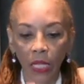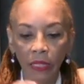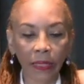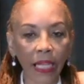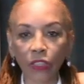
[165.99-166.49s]

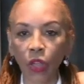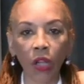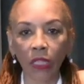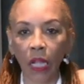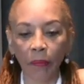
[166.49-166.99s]
The next
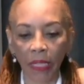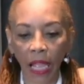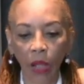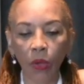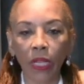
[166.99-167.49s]
card coming
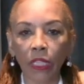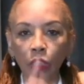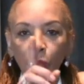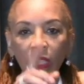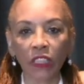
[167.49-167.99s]
out
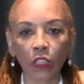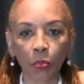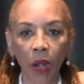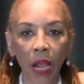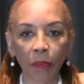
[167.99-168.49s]
is, what is his
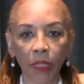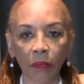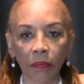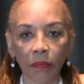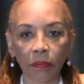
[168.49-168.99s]
problem?